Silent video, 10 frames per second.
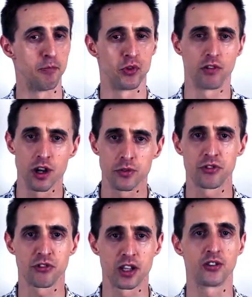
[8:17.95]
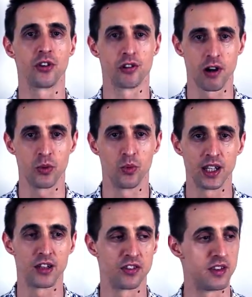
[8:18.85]
Your own strengths and your own
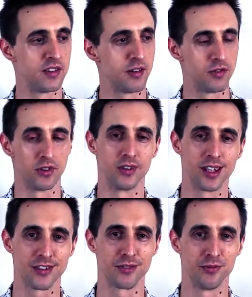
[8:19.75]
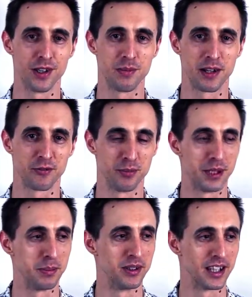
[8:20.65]
weaknesses, if you can get some feedback from
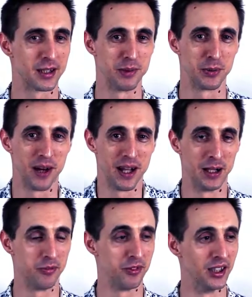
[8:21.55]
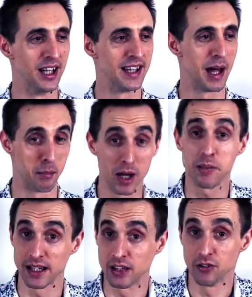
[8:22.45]
people, that can be quite helpful. That might
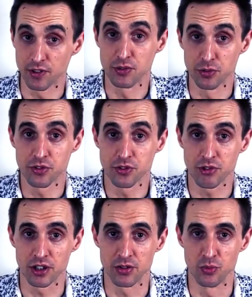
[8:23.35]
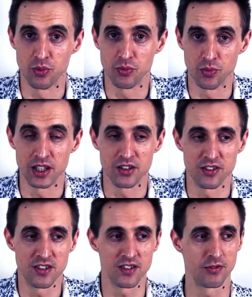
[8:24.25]
be an individual's strengths and
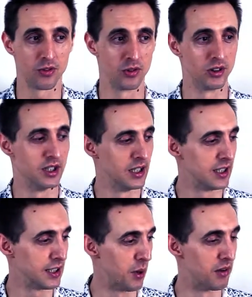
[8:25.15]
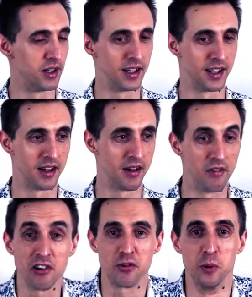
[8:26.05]
weaknesses if you're a
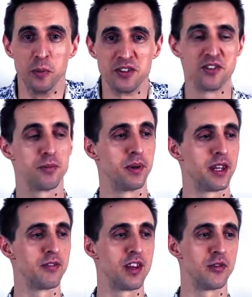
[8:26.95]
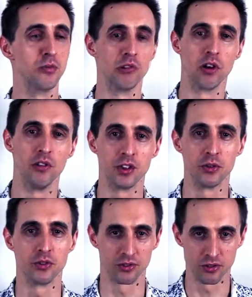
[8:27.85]
very small business. But if there's more of
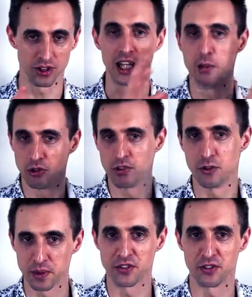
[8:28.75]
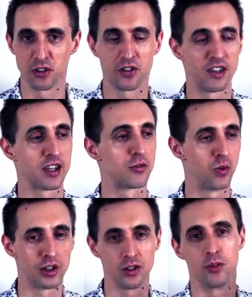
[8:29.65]
you, you're thinking more of the business context.
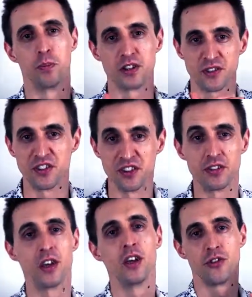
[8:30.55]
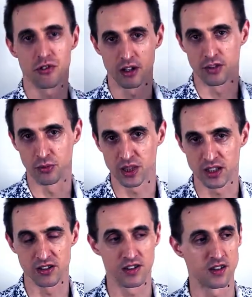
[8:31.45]
What are your business's strengths and
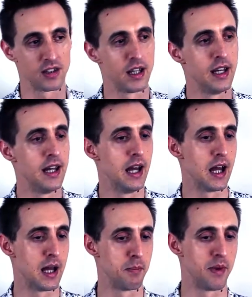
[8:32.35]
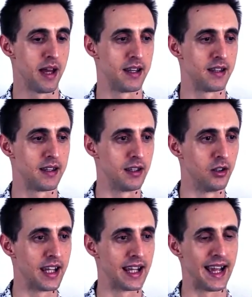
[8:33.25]
weaknesses? And
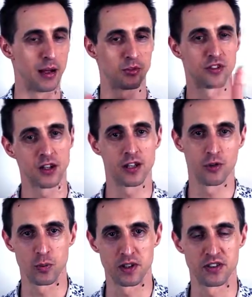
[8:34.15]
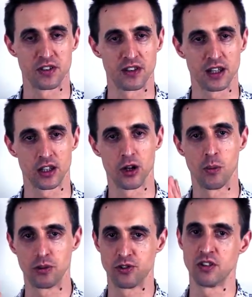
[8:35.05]
looking outside of your business at the
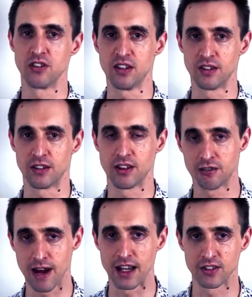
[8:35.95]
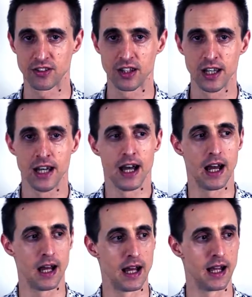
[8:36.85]
opportunities and threats,
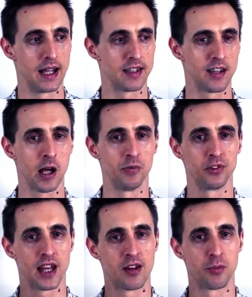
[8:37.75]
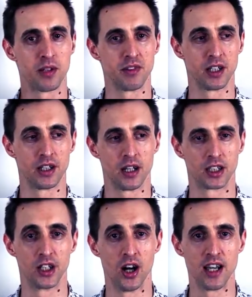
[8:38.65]
it's helpful to have a bit of a
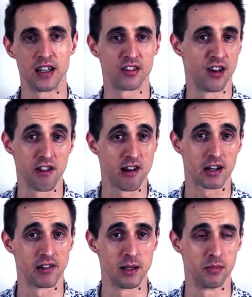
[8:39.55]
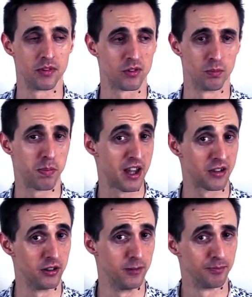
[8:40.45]
guide. It's another acronym. It's called
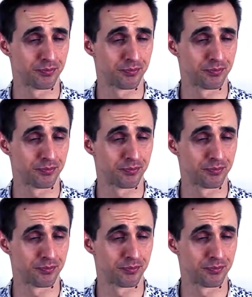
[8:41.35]
PESTLE,